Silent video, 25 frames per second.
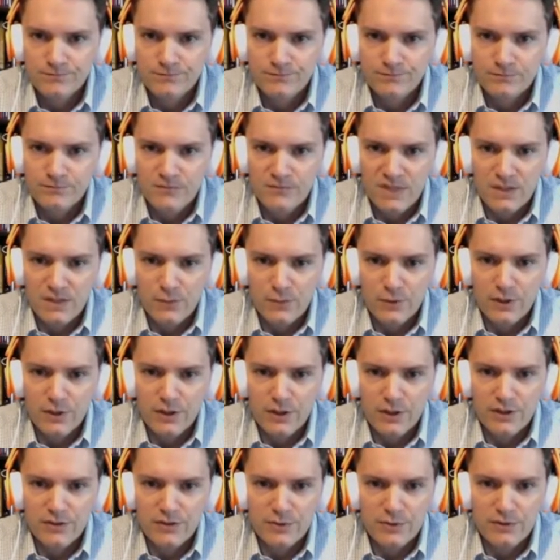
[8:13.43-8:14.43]
And we are
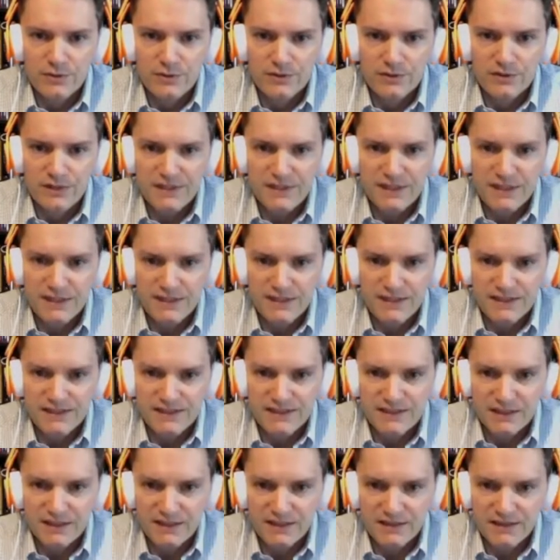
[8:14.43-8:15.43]
going to be able to take out that
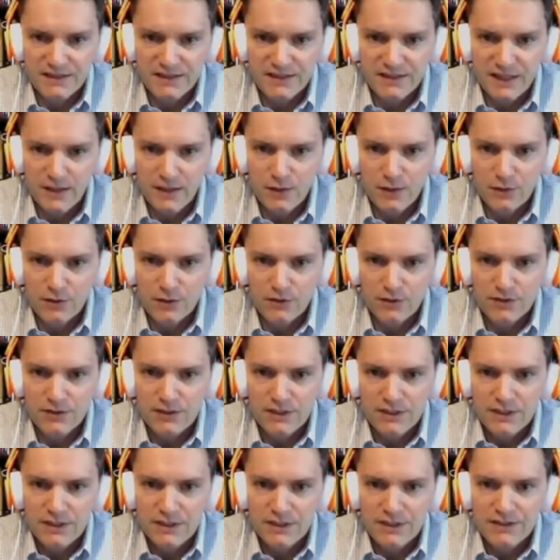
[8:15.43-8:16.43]
second tower.
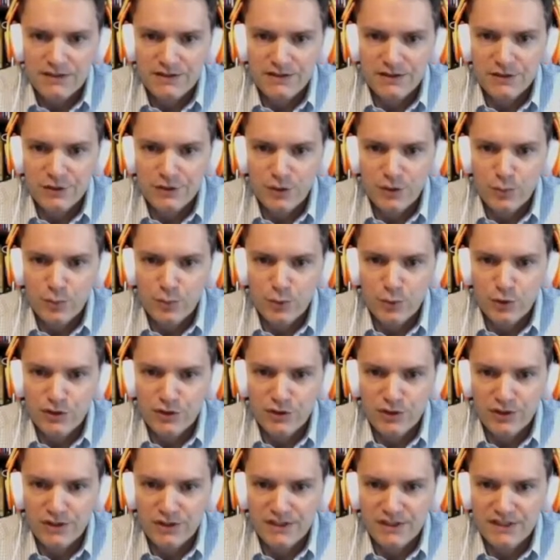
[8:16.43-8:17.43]
He's going to go push
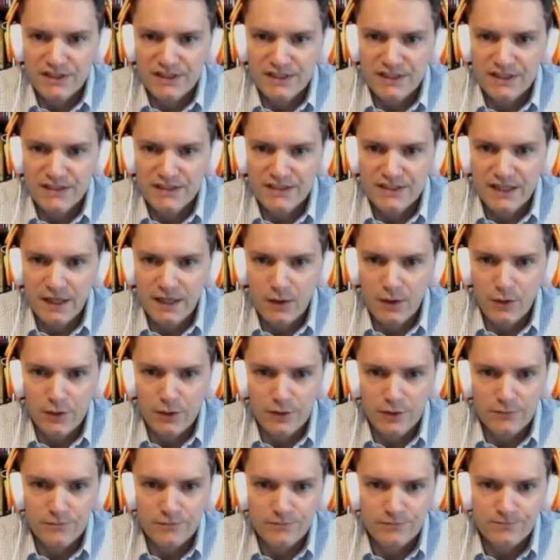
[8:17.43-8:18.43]
on the king tower.
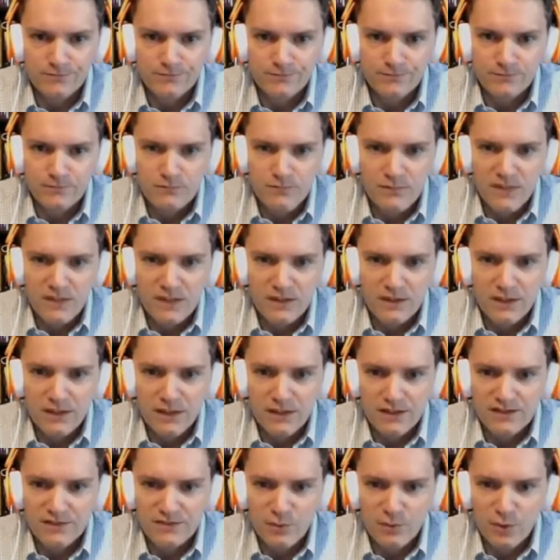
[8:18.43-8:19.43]
Not
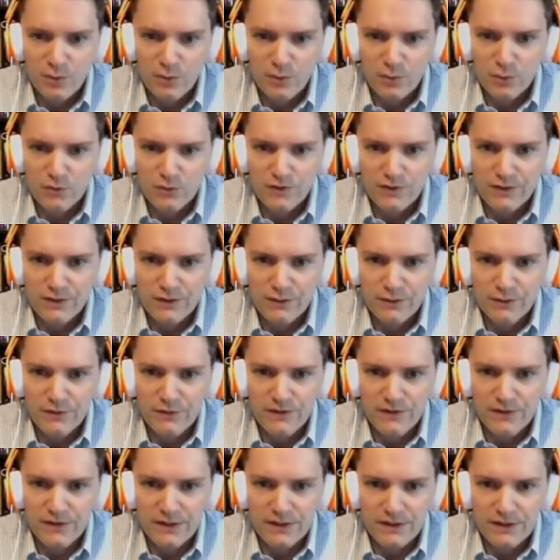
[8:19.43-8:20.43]
a smart move, I don't
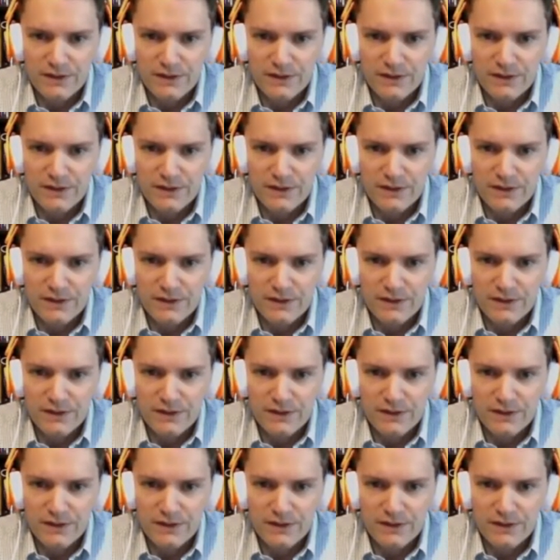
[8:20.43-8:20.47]
think.